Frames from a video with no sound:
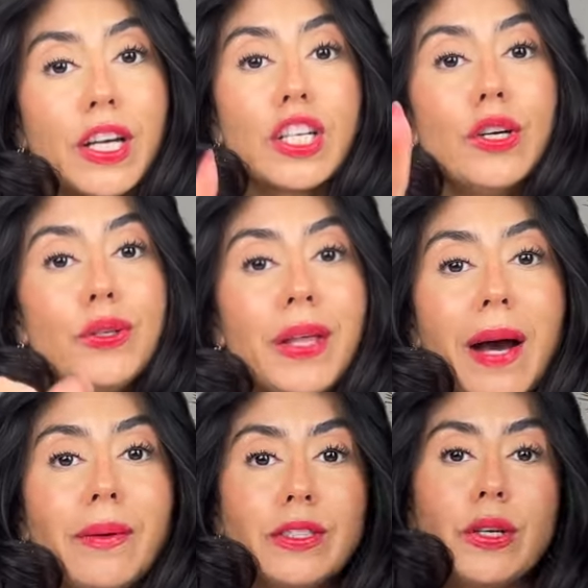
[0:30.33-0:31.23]
Go do
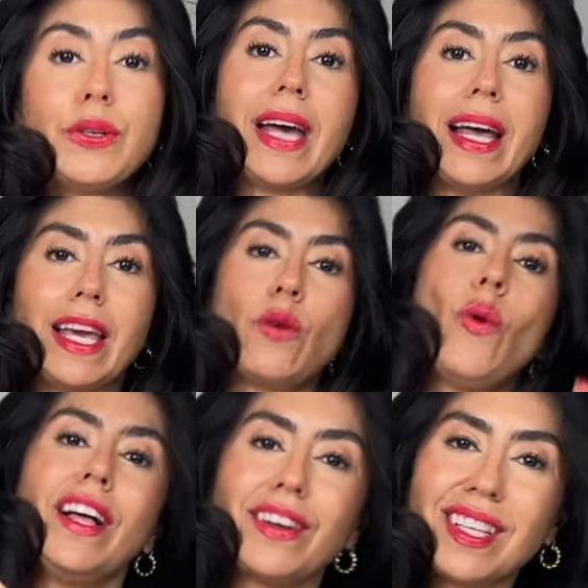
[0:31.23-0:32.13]
that. Go do that. Like
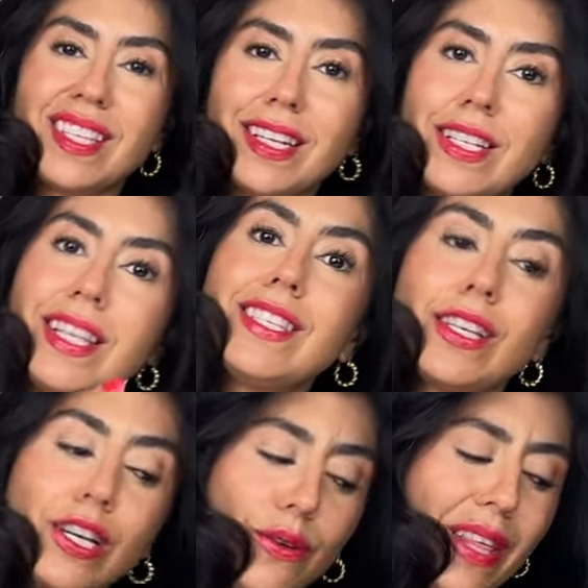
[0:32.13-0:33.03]
while you're listening to this,
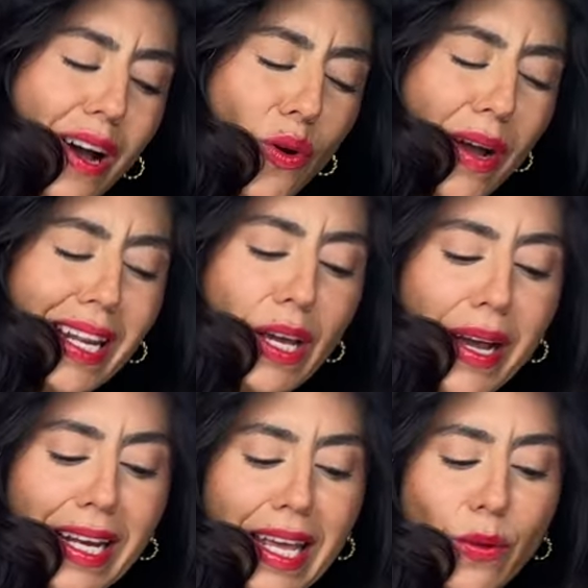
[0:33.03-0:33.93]
go do that. Quickly,
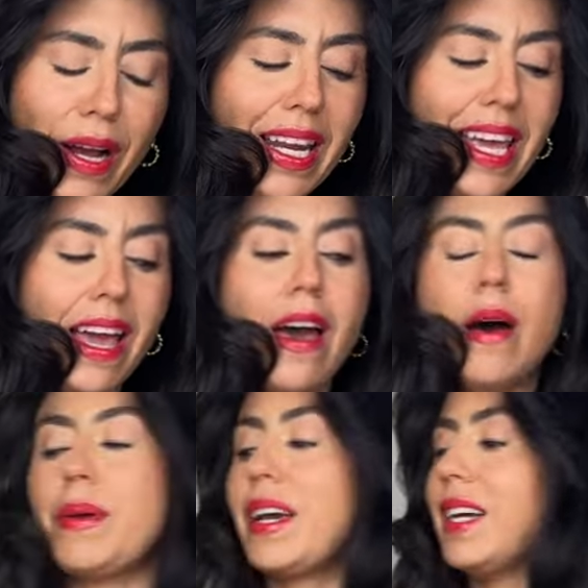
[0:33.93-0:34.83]
quickly, quickly.
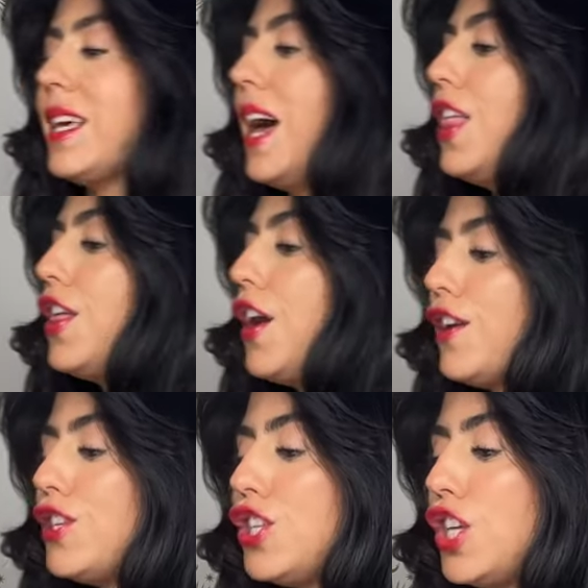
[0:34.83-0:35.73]
Because there are
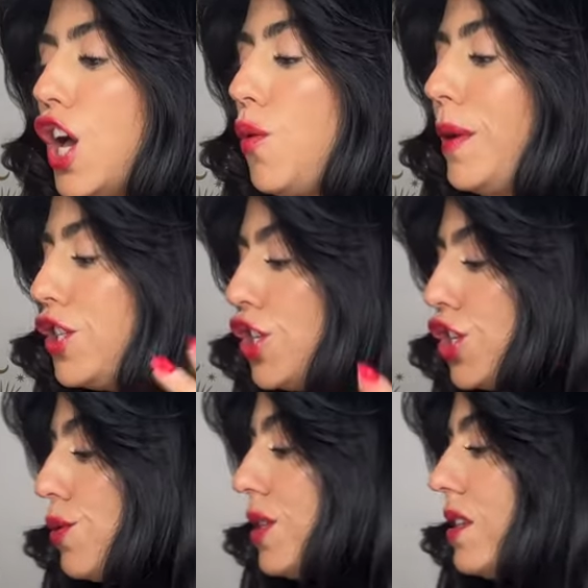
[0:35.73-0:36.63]
so much
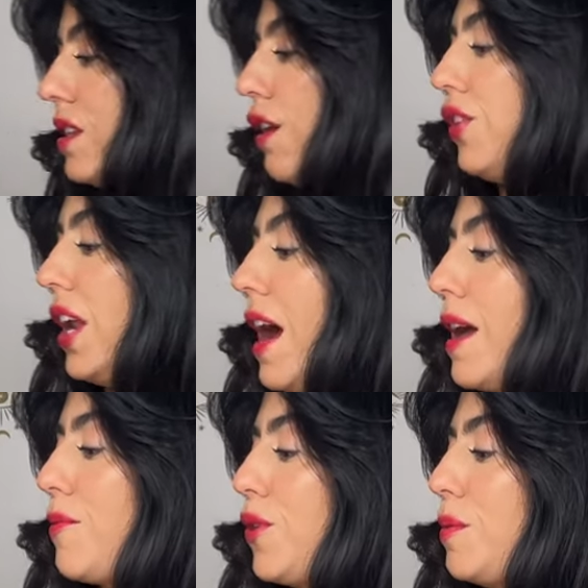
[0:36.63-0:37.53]
juicy stuff that I
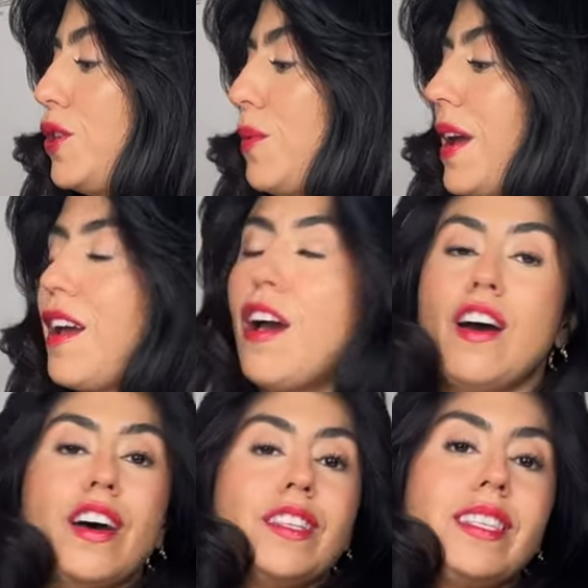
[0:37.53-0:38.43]
am going to be doing
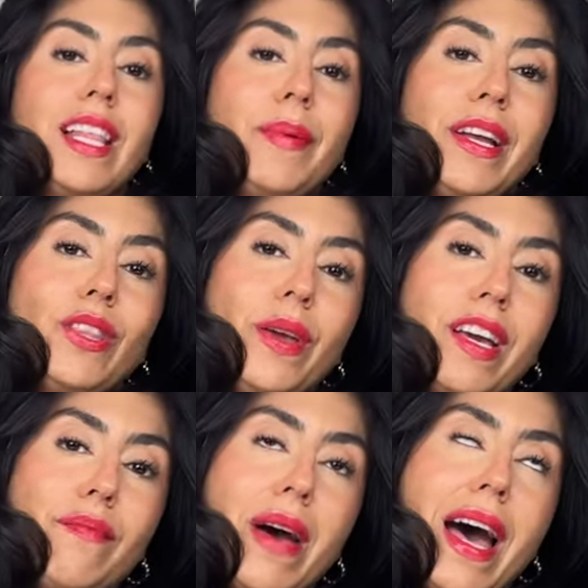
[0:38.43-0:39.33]
to celebrate the week
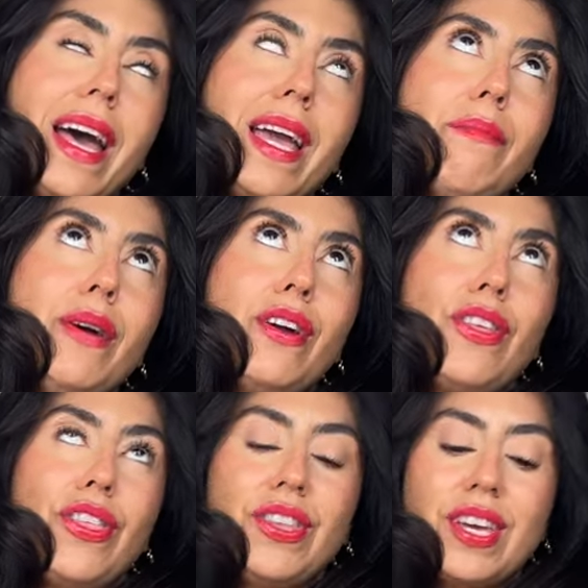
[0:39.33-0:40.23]
of my
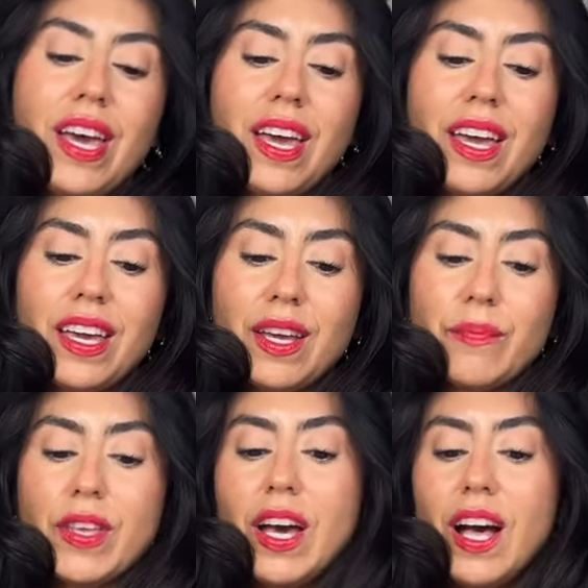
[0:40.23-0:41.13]
birthday.
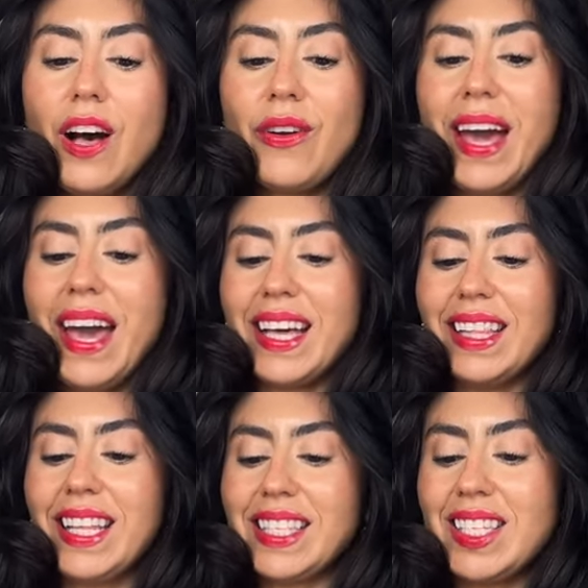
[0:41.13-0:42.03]
Okay,
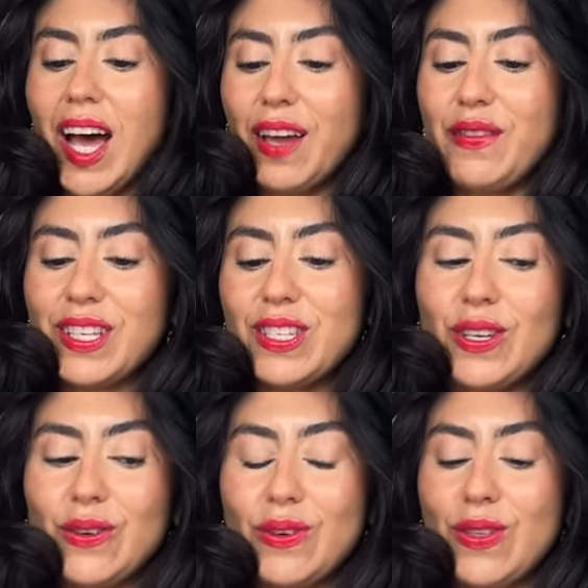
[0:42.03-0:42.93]
let's dive
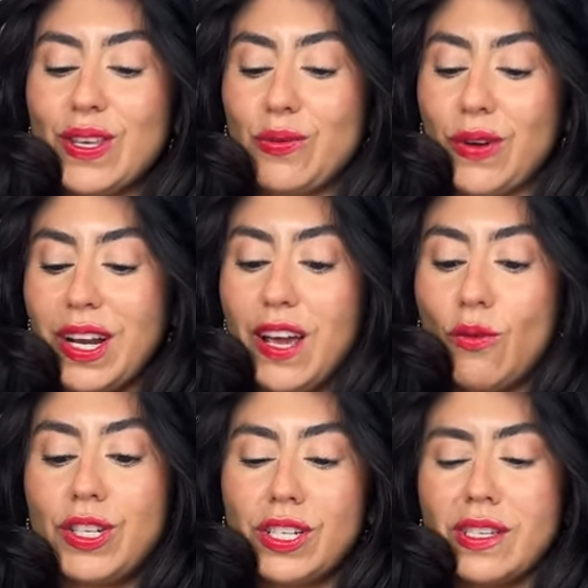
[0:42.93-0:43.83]
into this reading,
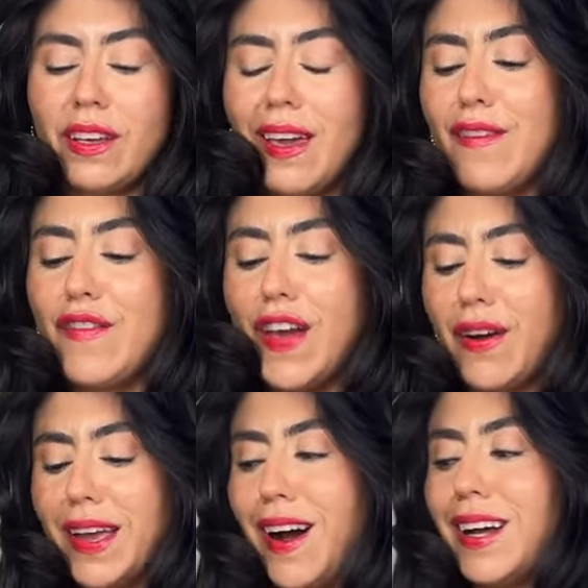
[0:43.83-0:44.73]
which is looking
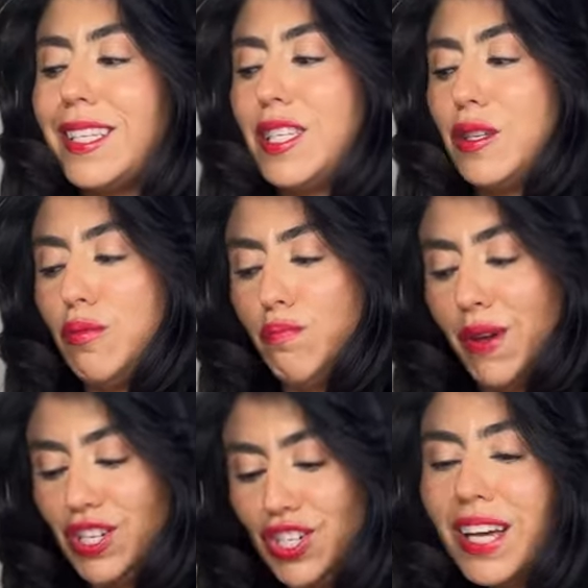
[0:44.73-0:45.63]
very
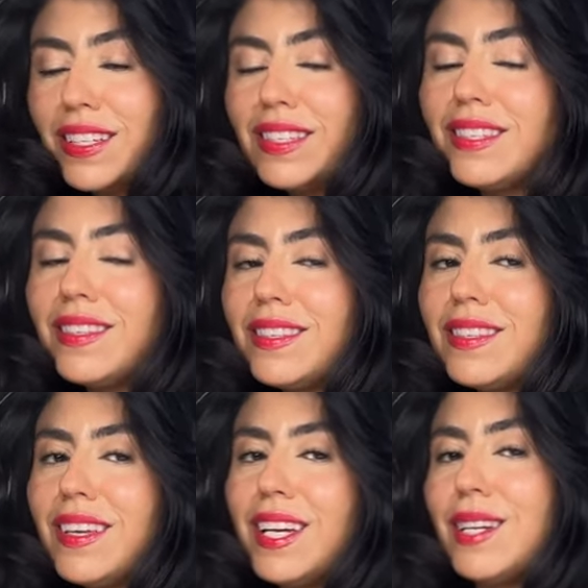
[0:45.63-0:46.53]
auspicious.
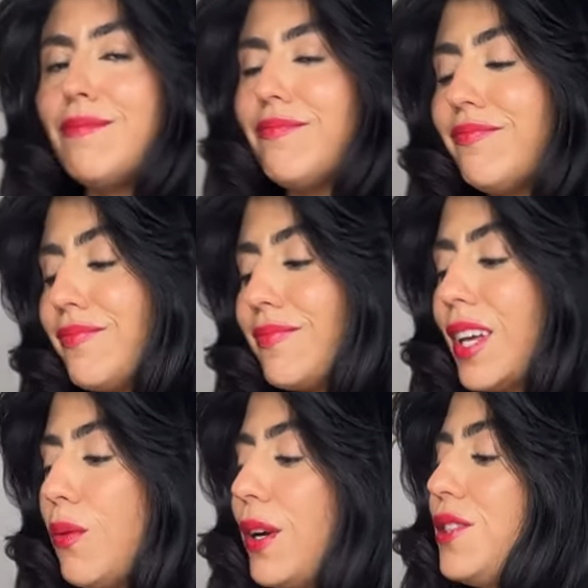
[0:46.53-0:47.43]

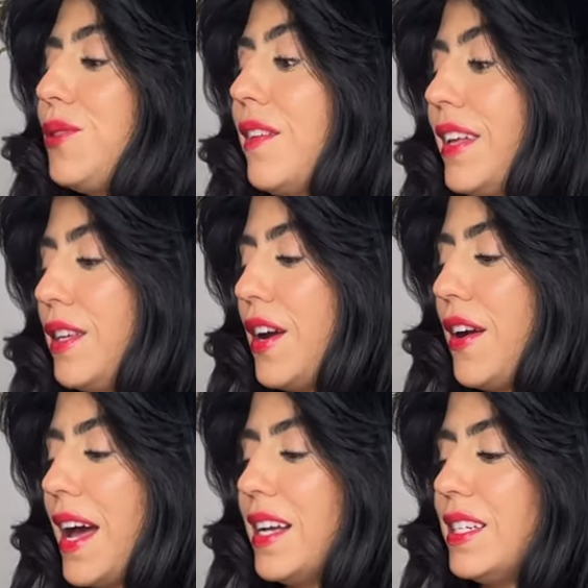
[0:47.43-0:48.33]
We're going to do love at the
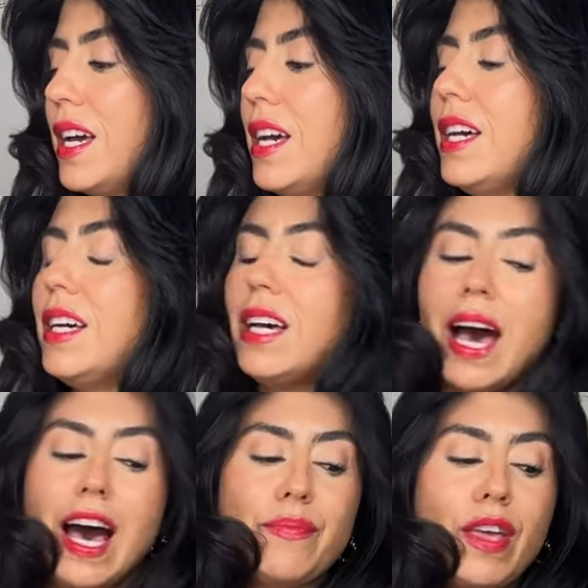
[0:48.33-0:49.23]
very
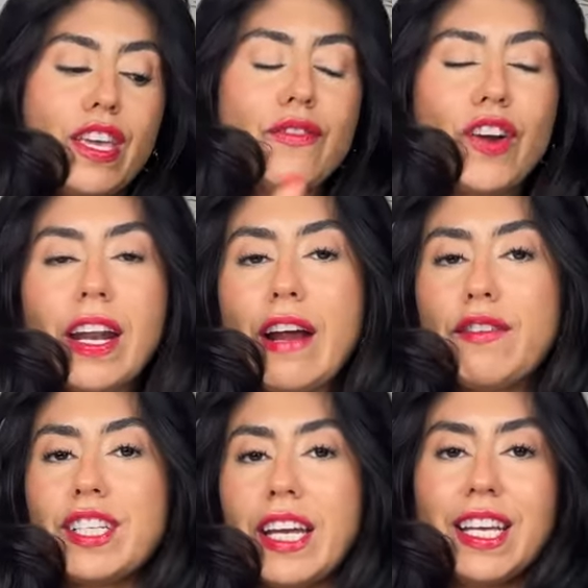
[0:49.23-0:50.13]
end. You've got
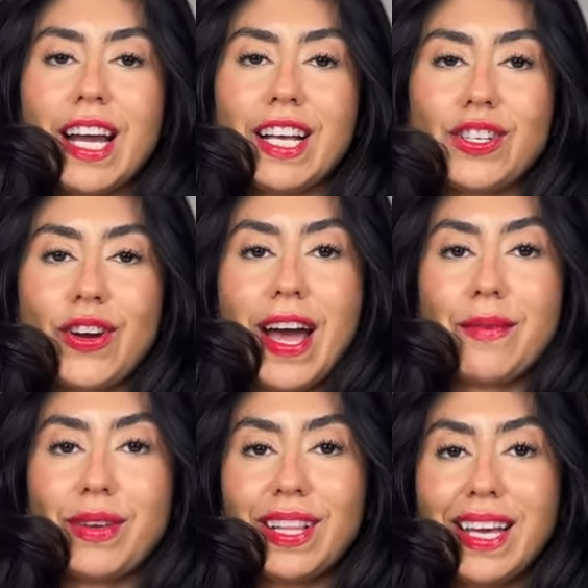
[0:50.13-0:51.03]
Aphrodite as your
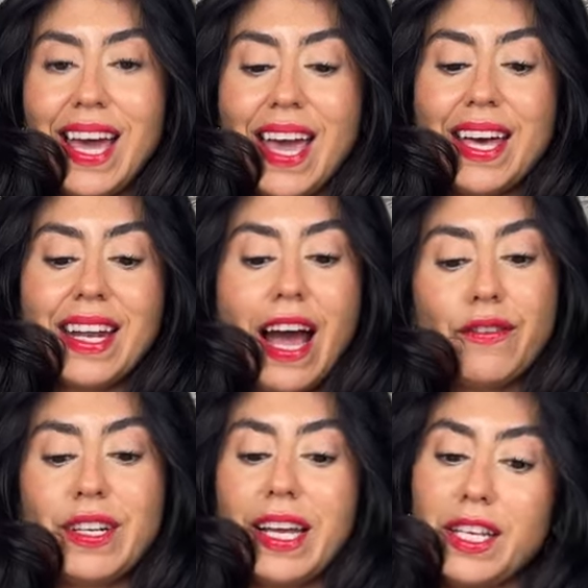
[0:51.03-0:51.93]
amulet, and
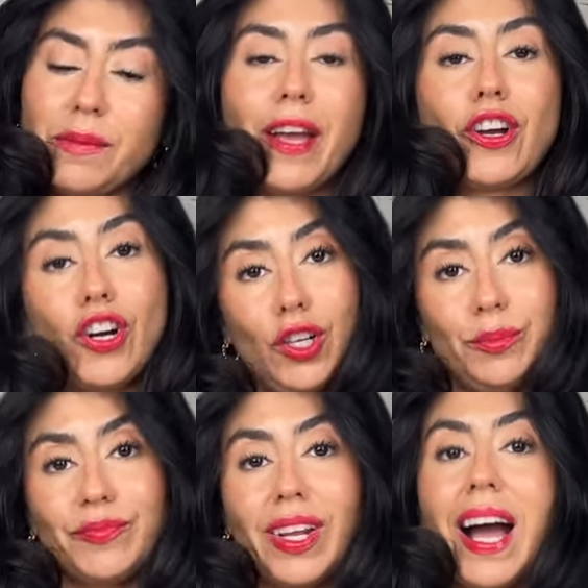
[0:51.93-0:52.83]
Aphrodite is my girl.
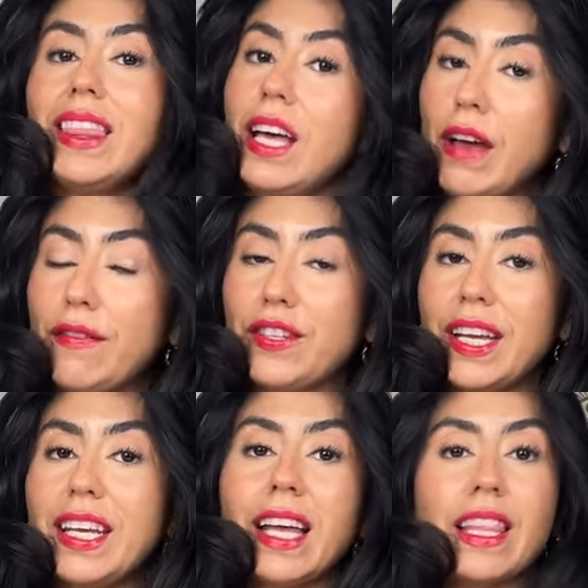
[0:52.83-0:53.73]
I love
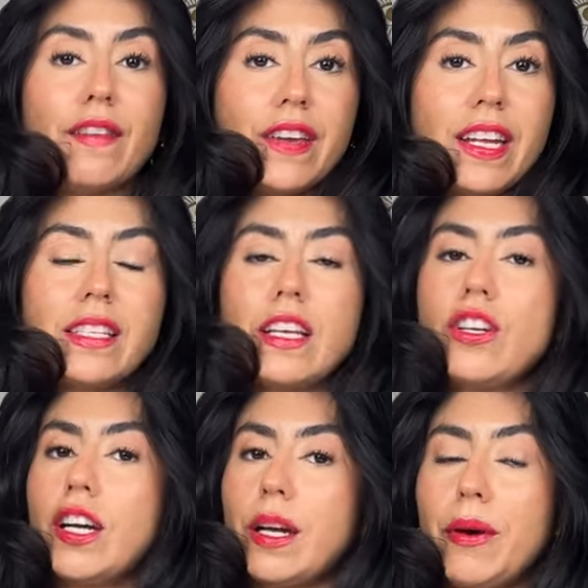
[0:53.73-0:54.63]
Aphrodite. I love Venus. I
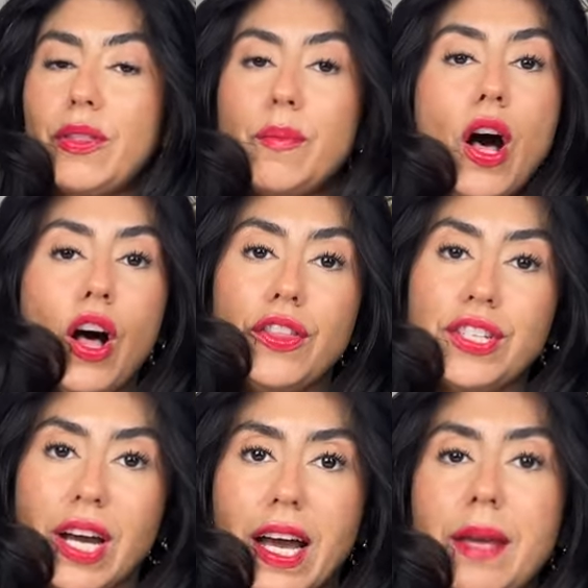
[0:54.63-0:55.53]
talk about them all the
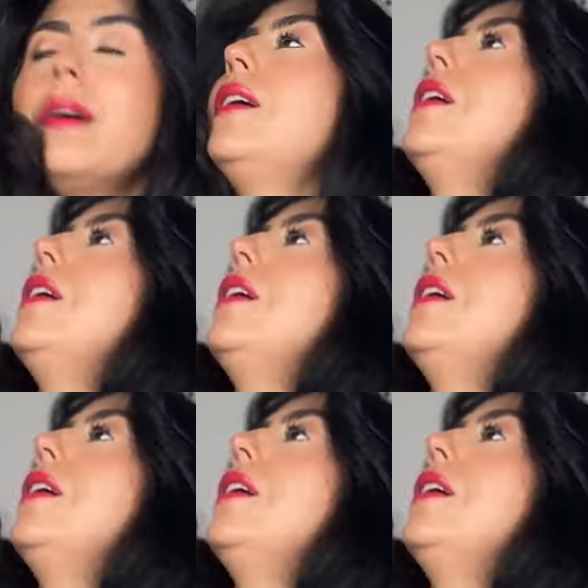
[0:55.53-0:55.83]
time.